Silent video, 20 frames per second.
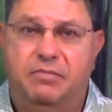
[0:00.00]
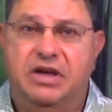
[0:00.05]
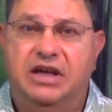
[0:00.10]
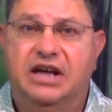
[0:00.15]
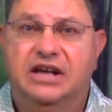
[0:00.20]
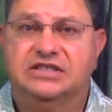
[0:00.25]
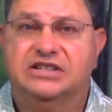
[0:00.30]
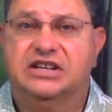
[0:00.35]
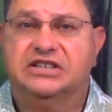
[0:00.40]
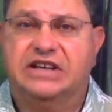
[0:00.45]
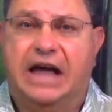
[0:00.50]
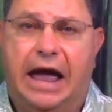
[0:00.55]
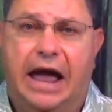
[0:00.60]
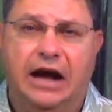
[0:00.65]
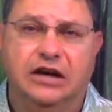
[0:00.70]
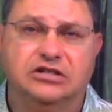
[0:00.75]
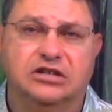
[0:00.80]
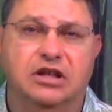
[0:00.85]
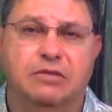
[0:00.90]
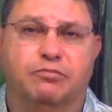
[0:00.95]
because it's
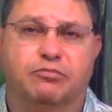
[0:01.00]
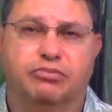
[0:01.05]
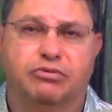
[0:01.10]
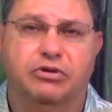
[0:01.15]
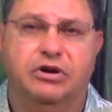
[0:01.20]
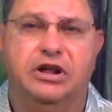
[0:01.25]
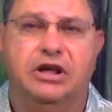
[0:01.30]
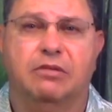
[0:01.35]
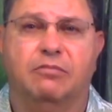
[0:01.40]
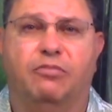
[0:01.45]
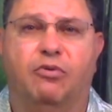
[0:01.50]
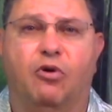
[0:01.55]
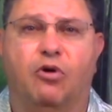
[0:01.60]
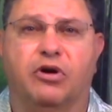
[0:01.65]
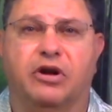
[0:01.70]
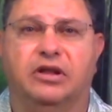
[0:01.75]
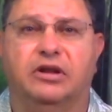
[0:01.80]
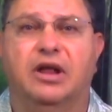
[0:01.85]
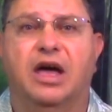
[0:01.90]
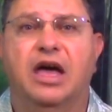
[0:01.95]
actually pretty
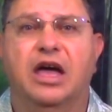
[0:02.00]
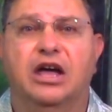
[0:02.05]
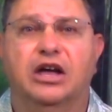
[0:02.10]
important